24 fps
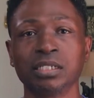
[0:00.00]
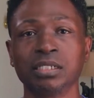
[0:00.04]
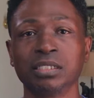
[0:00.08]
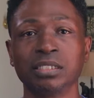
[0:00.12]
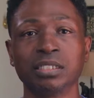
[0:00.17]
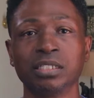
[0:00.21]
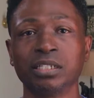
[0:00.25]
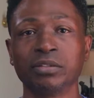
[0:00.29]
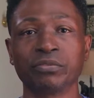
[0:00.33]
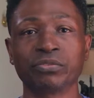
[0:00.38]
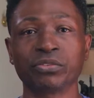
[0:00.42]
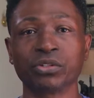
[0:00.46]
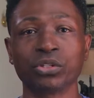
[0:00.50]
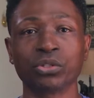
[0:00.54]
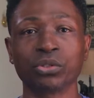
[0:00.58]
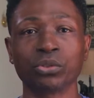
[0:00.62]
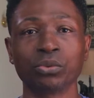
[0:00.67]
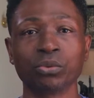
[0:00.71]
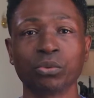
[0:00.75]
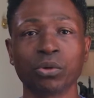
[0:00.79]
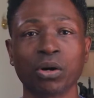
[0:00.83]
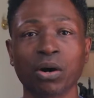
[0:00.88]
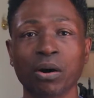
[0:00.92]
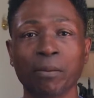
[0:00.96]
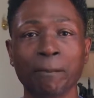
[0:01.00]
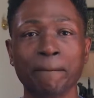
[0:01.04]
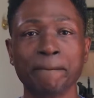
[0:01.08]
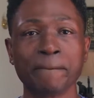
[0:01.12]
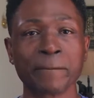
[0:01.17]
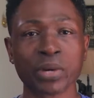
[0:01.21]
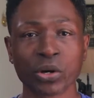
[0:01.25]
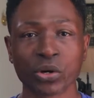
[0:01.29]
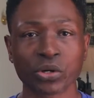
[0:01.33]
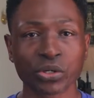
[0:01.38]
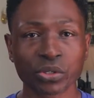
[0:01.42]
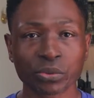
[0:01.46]
if you are a
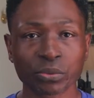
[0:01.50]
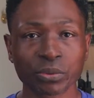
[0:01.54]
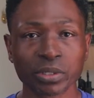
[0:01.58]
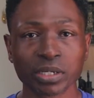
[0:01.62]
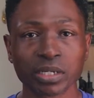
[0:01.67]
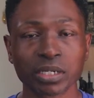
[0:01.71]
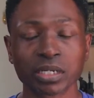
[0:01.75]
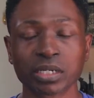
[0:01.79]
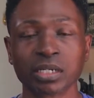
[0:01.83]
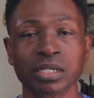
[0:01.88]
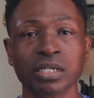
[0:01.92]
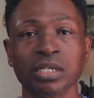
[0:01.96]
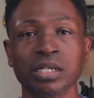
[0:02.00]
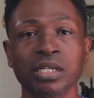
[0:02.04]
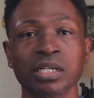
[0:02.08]
murderer,